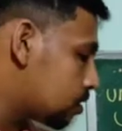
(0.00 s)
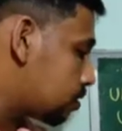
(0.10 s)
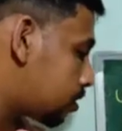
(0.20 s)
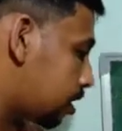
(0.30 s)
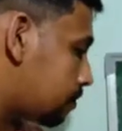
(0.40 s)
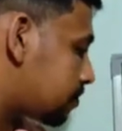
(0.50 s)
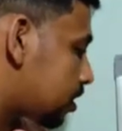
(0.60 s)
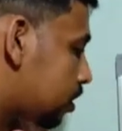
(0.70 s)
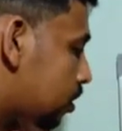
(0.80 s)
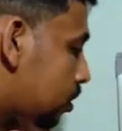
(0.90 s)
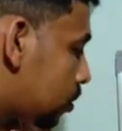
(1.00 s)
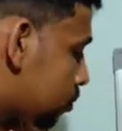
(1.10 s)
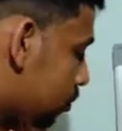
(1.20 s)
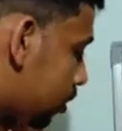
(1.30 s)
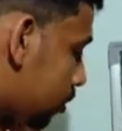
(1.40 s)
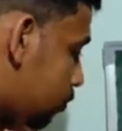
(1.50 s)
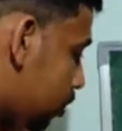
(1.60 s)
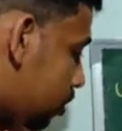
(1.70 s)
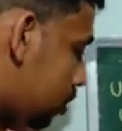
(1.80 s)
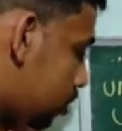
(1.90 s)
Okay. So there is
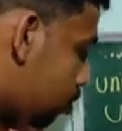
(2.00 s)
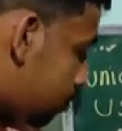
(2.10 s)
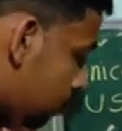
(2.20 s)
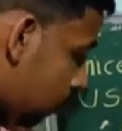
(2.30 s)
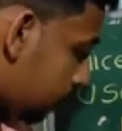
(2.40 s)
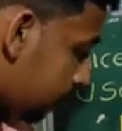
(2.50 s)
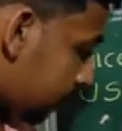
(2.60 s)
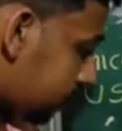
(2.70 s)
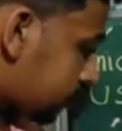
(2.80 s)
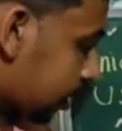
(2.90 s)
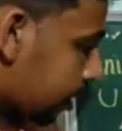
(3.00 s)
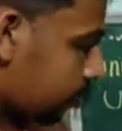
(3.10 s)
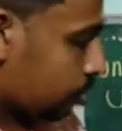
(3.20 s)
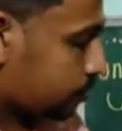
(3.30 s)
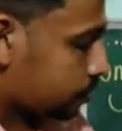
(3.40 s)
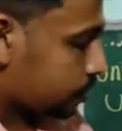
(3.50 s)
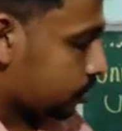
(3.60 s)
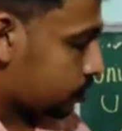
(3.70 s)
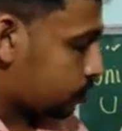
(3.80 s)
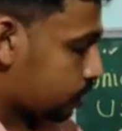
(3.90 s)
what in the obligate anaerobes, there
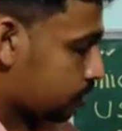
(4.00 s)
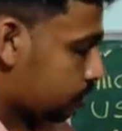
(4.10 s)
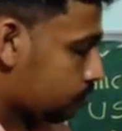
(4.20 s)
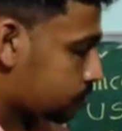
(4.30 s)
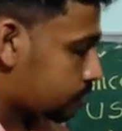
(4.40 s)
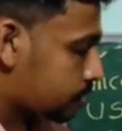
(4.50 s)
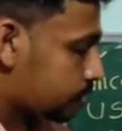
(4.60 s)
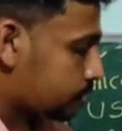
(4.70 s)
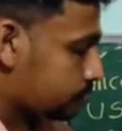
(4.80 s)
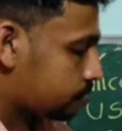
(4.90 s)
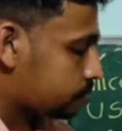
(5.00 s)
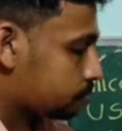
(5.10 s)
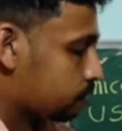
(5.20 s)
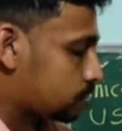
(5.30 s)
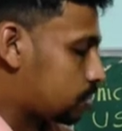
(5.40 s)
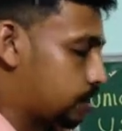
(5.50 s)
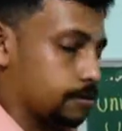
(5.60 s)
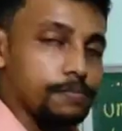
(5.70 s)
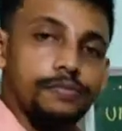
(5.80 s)
is what? Clostridium botulinum.